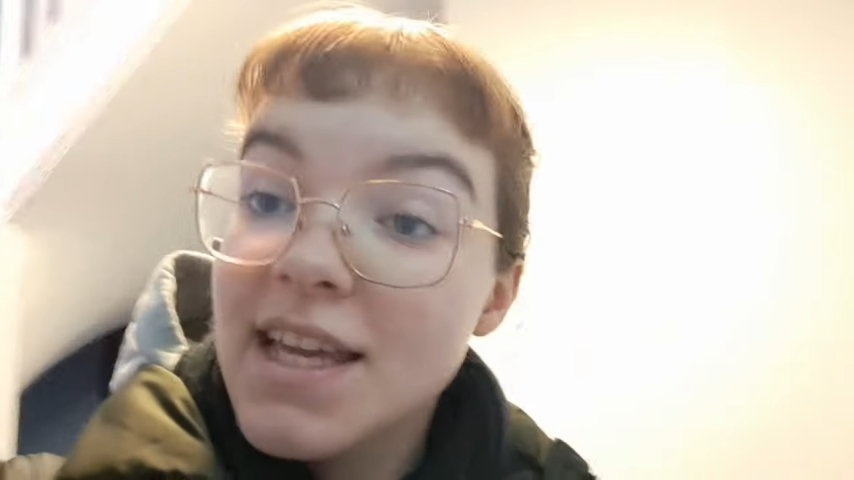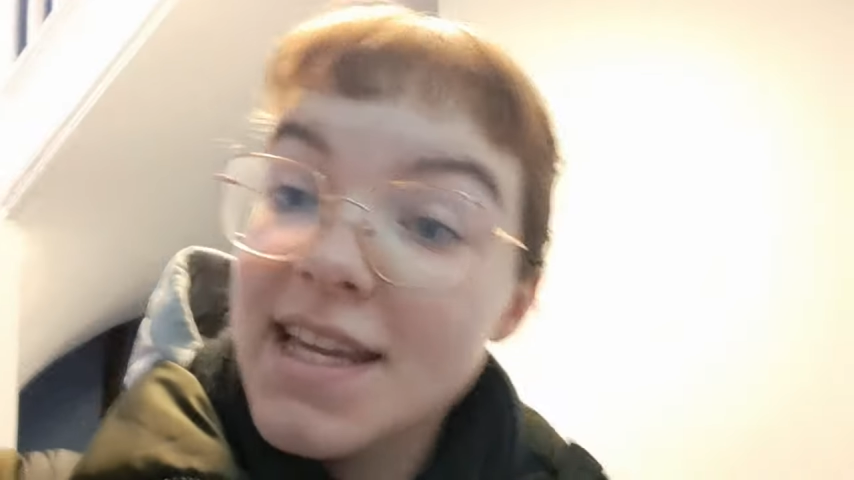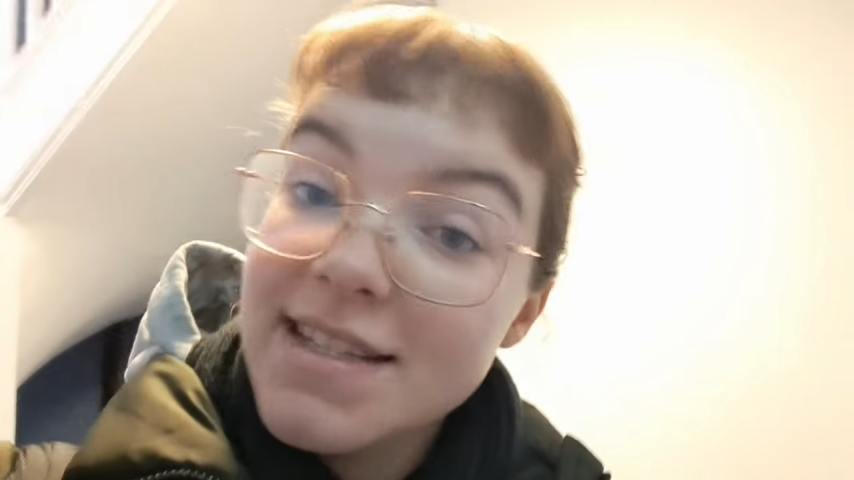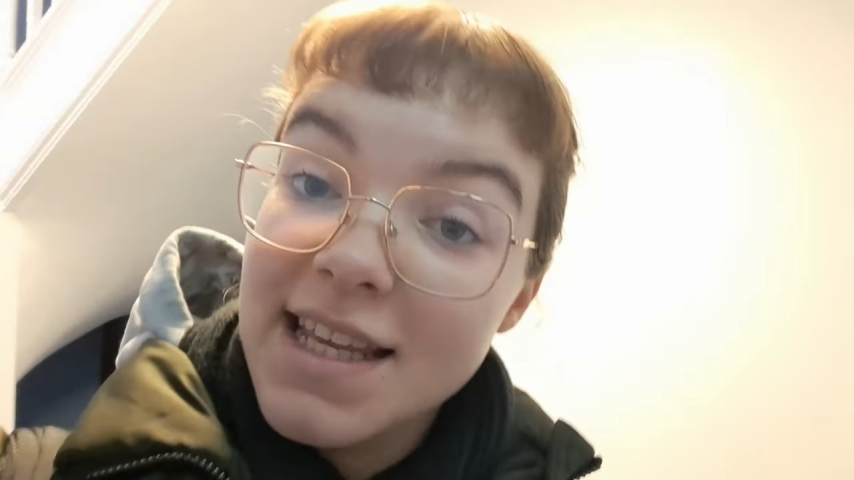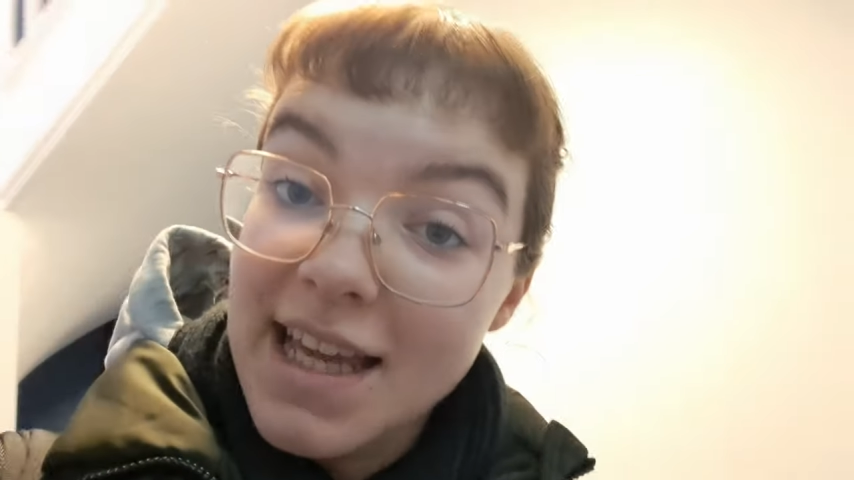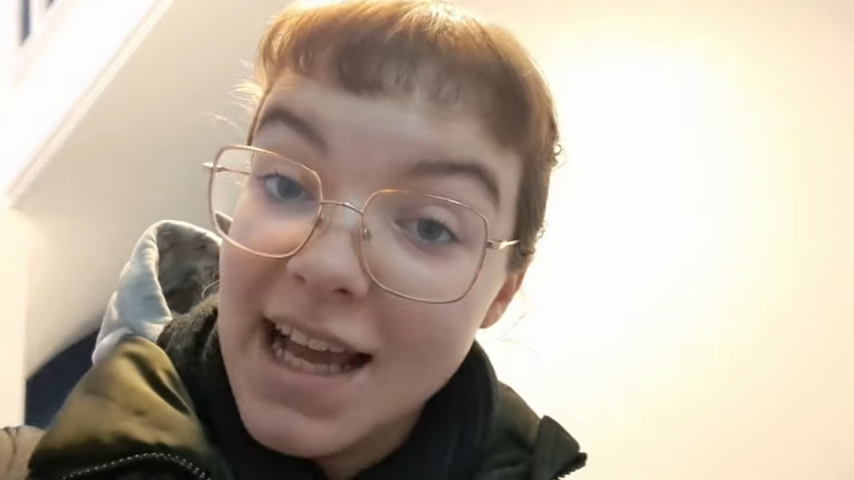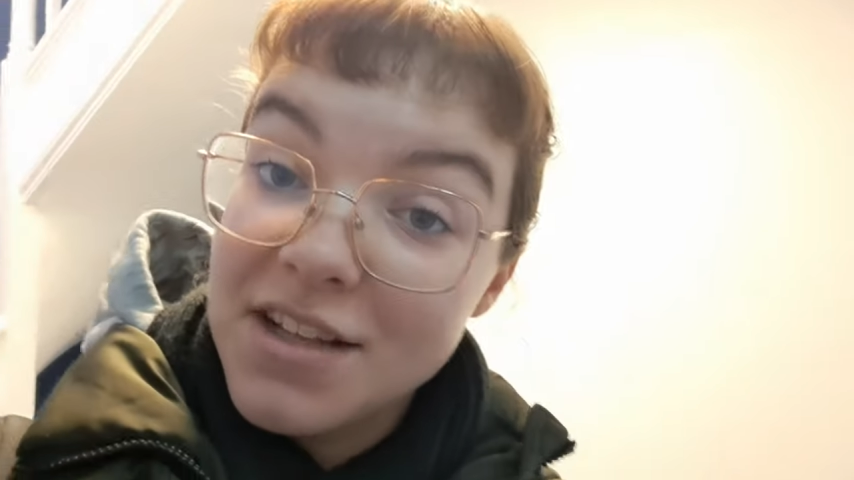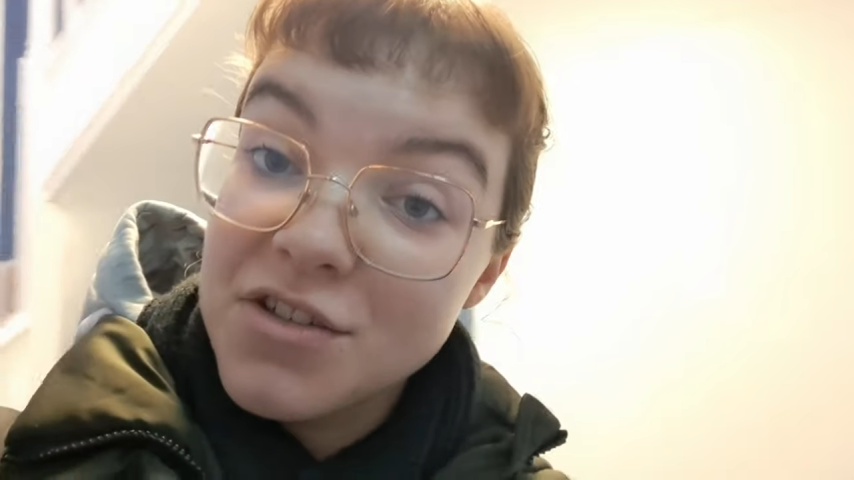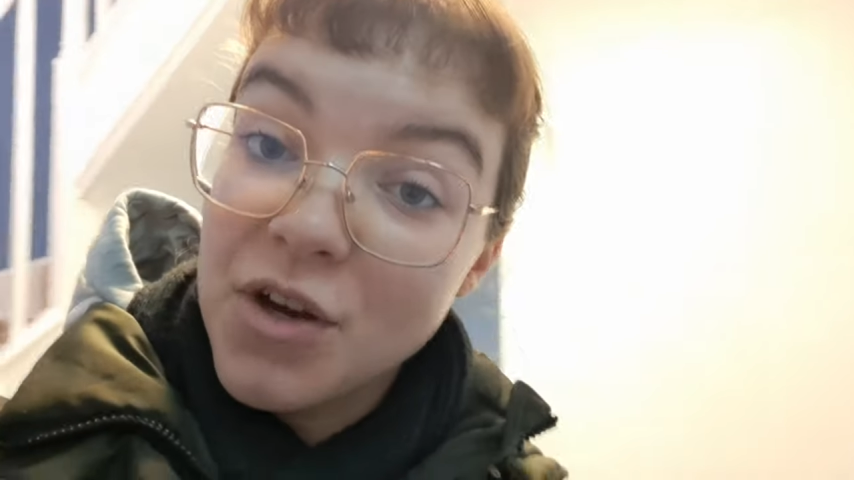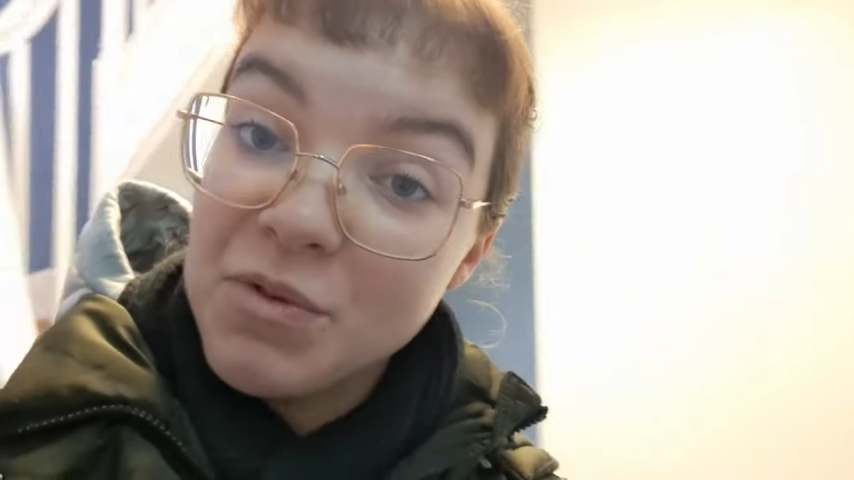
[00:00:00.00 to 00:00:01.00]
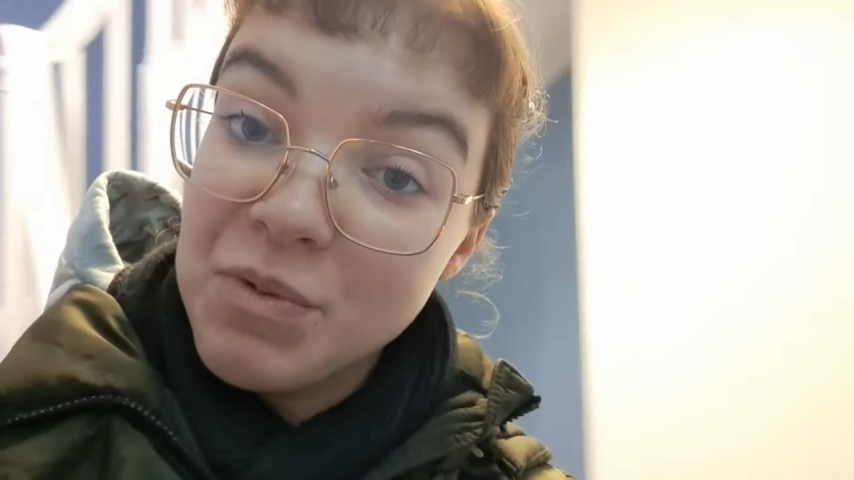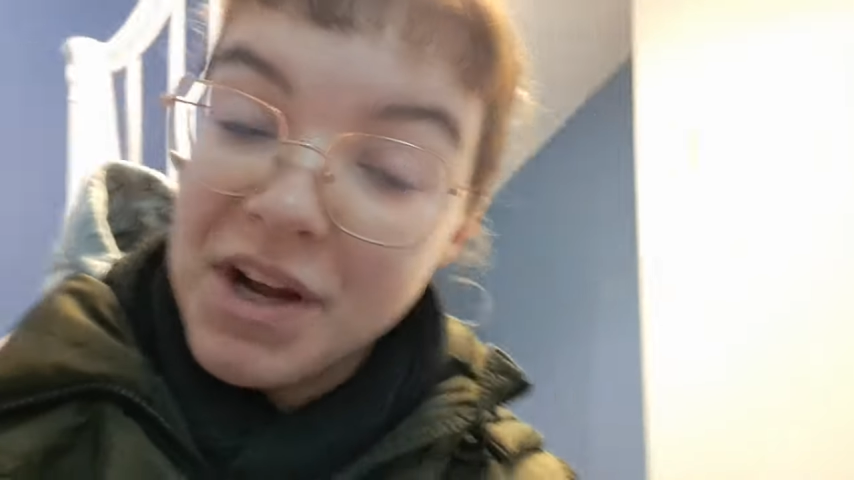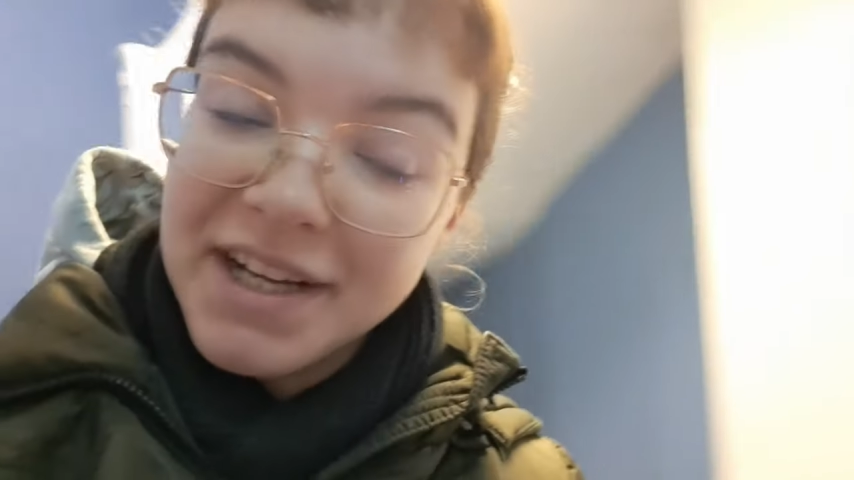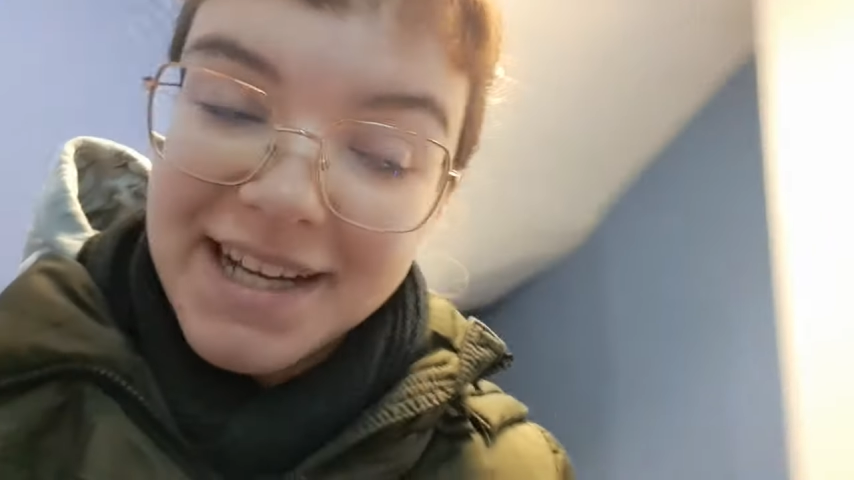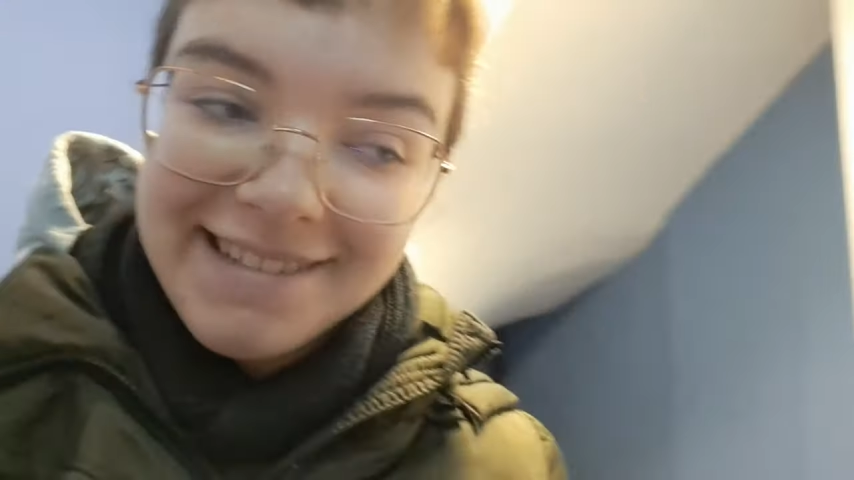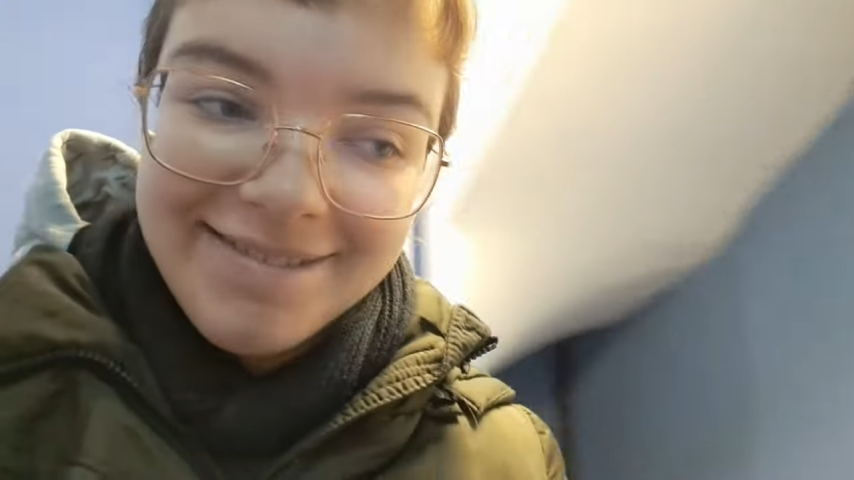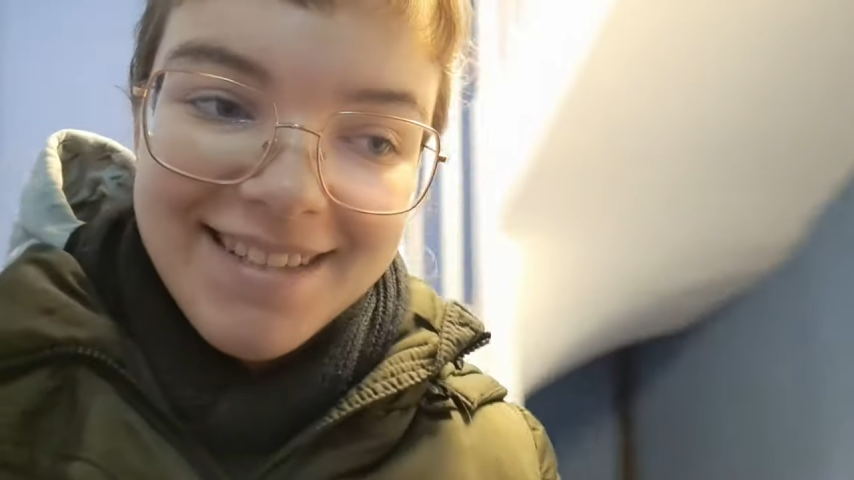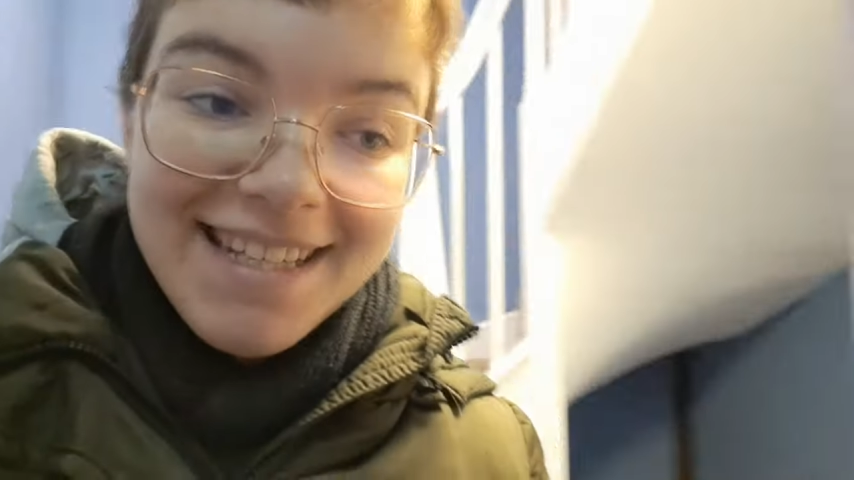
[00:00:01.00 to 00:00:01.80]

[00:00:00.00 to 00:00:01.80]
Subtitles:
heating had stopped working.